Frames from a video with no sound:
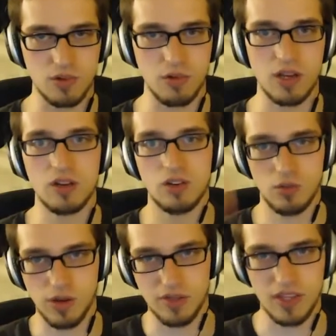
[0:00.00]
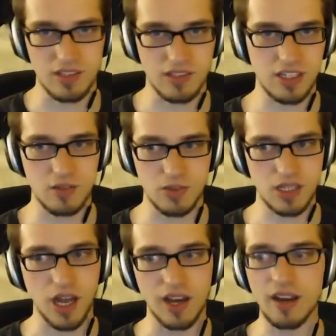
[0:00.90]
need to be written or what things
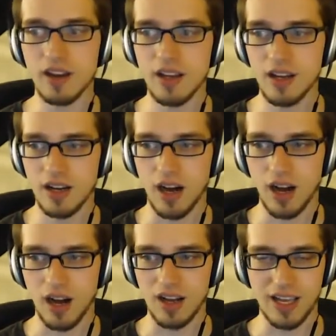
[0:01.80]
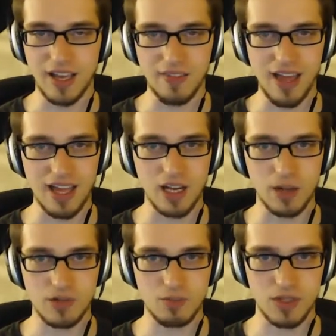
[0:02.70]
need to be done. And
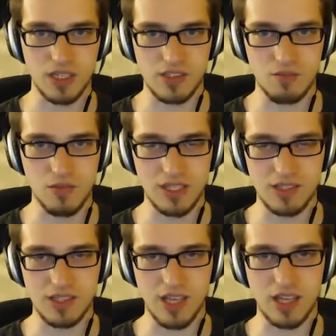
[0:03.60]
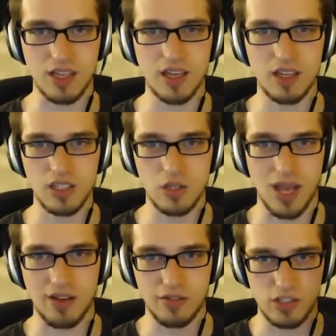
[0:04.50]
that helps because it means that
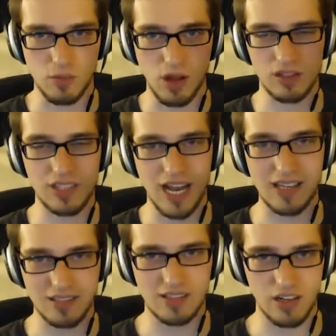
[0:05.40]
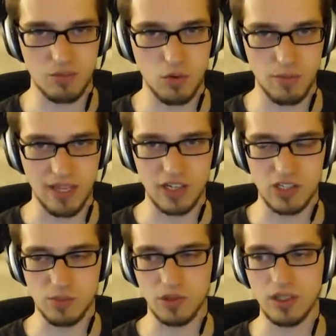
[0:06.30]
you have smaller tasks that are more
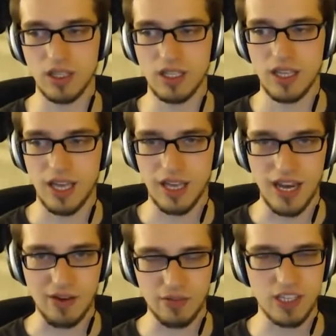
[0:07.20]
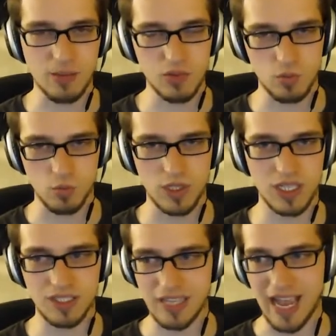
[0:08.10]
manageable. And every time you
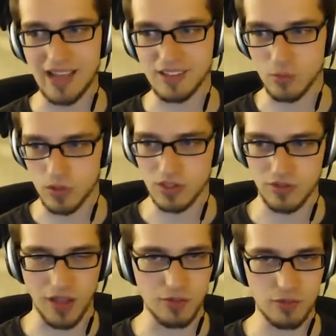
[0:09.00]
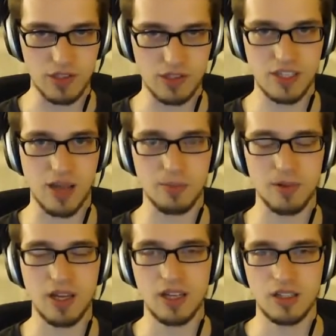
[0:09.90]
read a task, once you've gotten through this
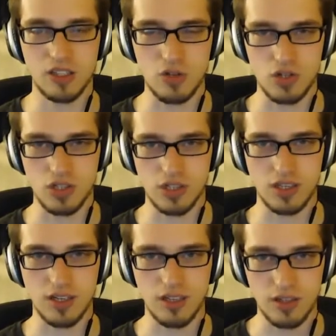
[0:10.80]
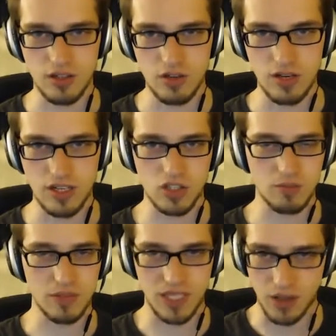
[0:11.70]
step,
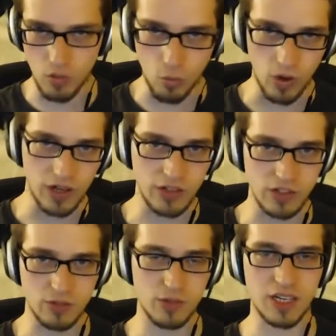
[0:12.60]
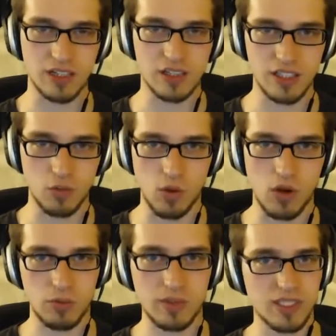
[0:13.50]
it should be 100%
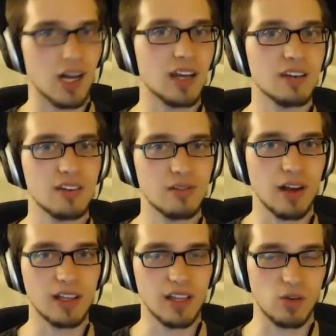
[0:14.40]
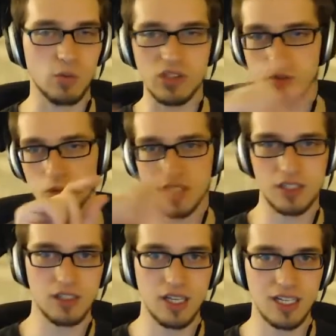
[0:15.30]
clear what will be done, right? Like what's
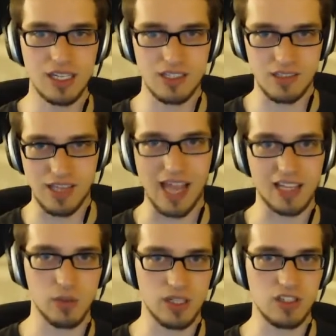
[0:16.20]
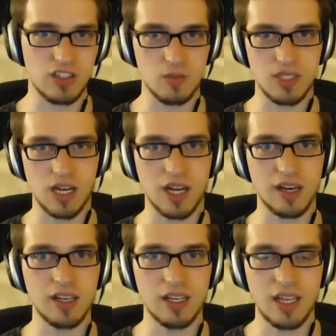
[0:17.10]
written is exactly what needs to be
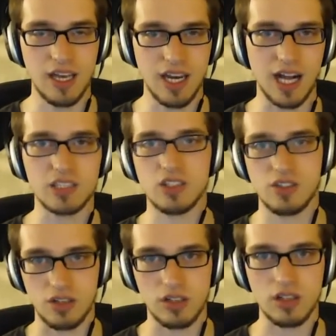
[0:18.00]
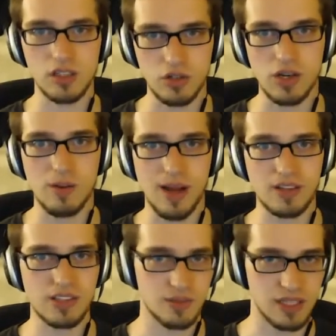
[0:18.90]
done, and not just a clue
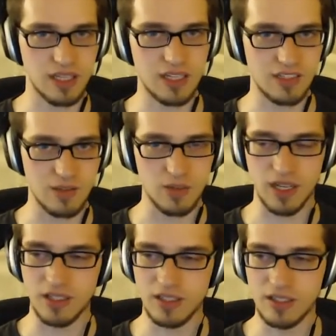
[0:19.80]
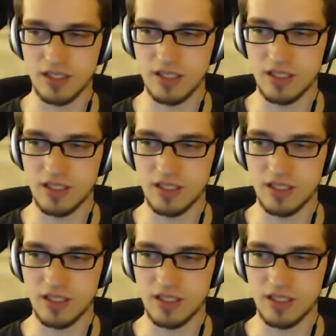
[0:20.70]
about something that needs to be done.